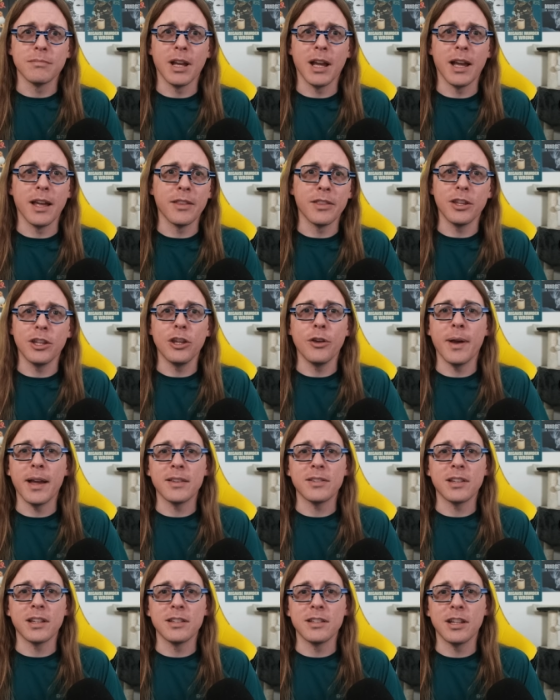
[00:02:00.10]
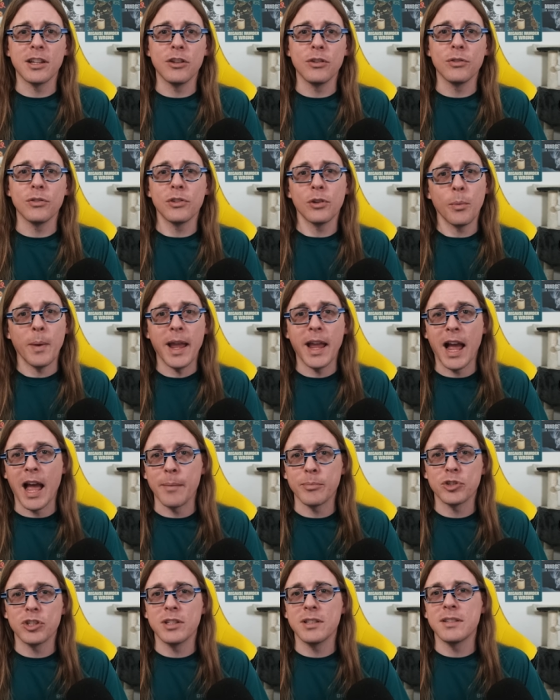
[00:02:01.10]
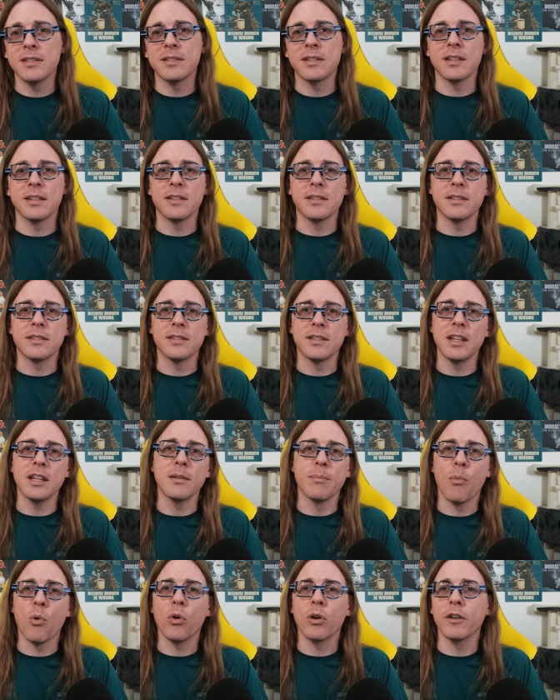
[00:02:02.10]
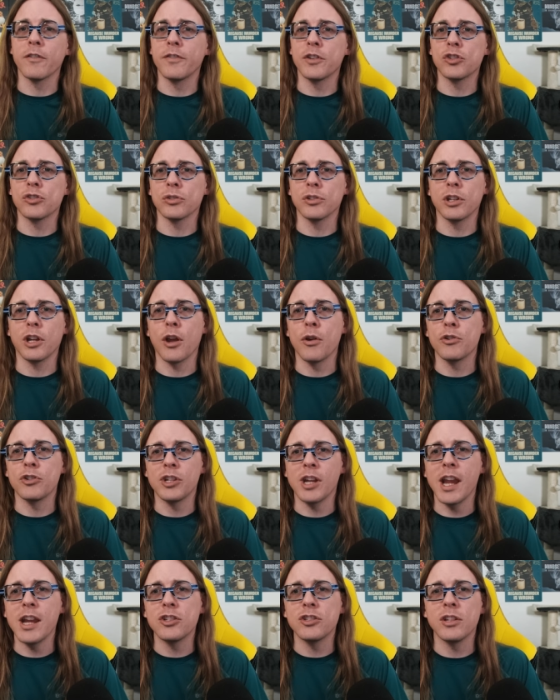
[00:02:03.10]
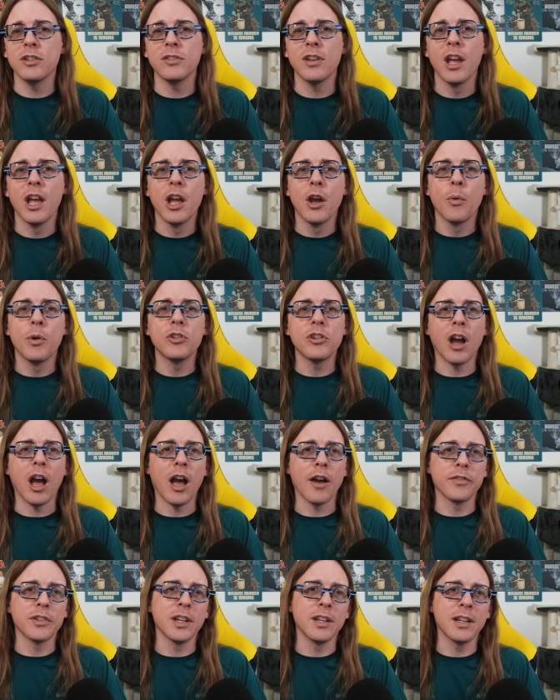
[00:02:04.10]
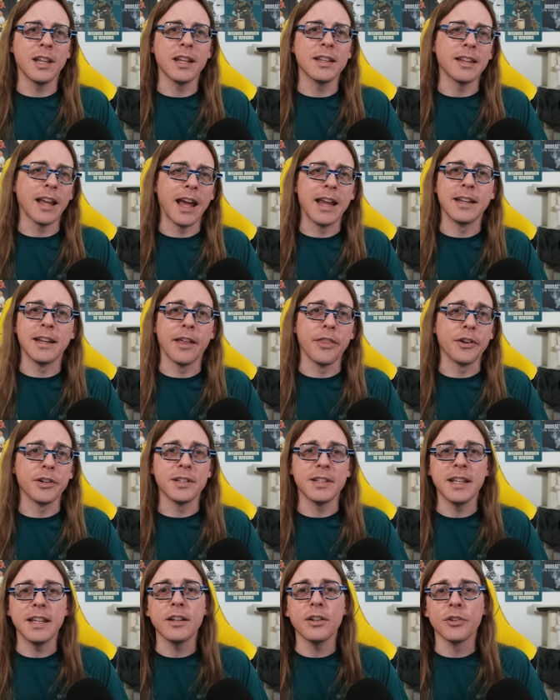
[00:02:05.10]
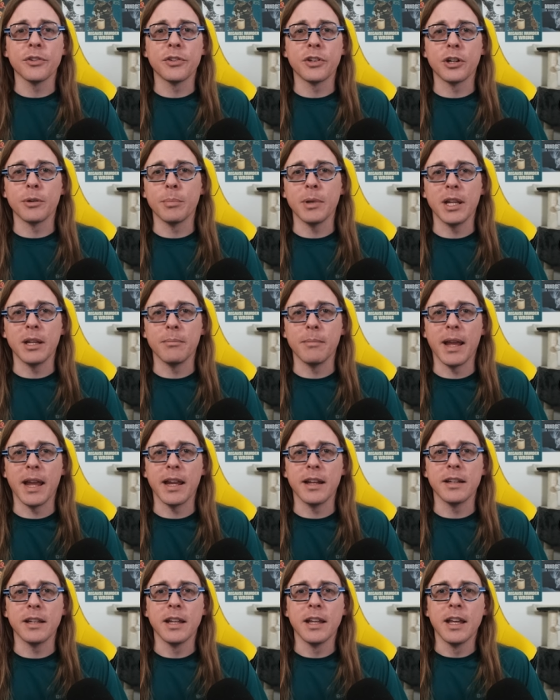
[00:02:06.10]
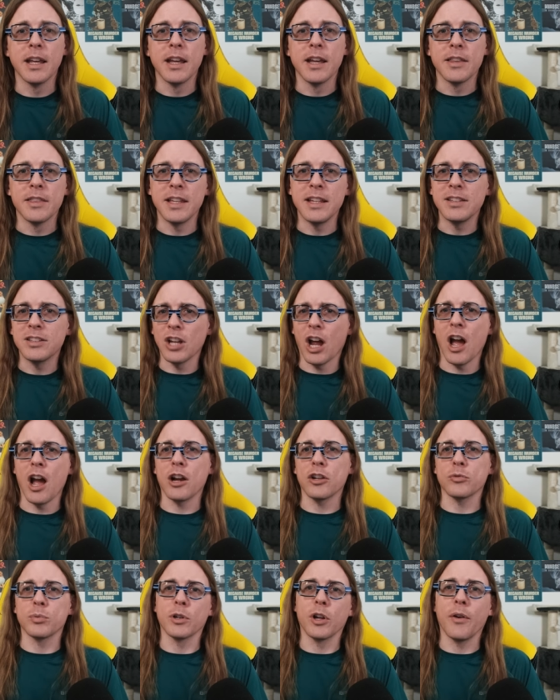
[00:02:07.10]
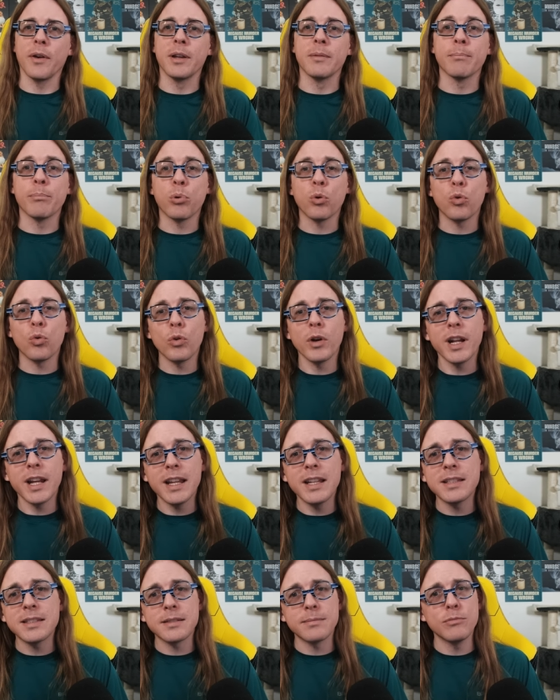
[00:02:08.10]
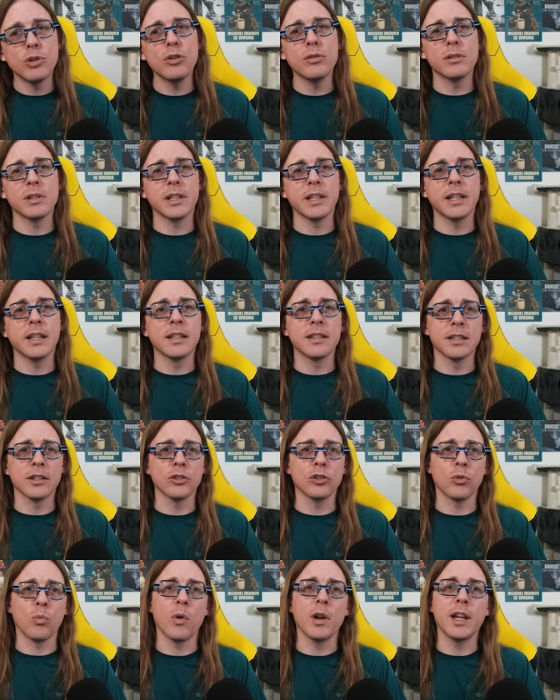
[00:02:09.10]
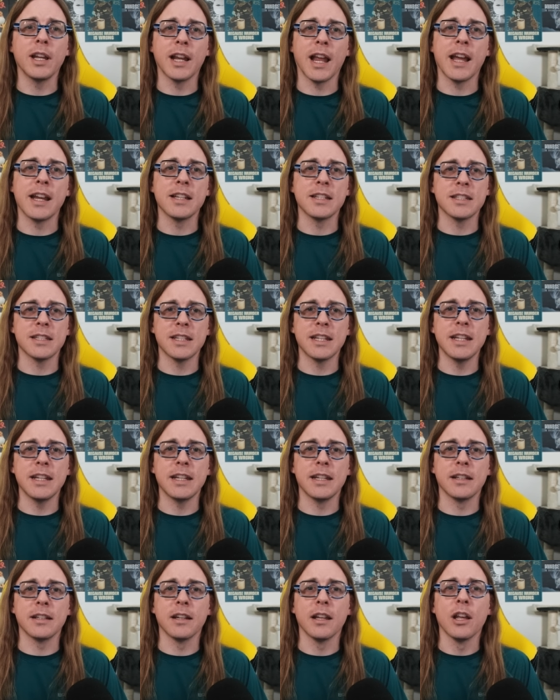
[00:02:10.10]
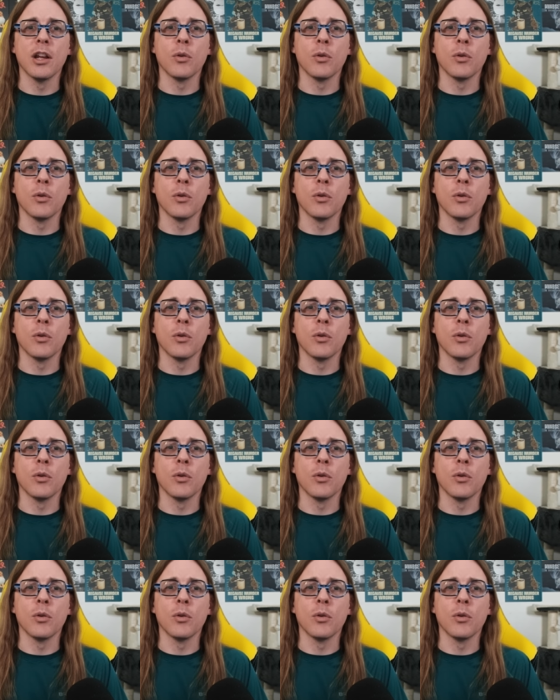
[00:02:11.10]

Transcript: Uh, the US continues to weigh options and seek more official negotiations, which often get tied to other deals that are being made. These talks were going pretty smoothly until 2019,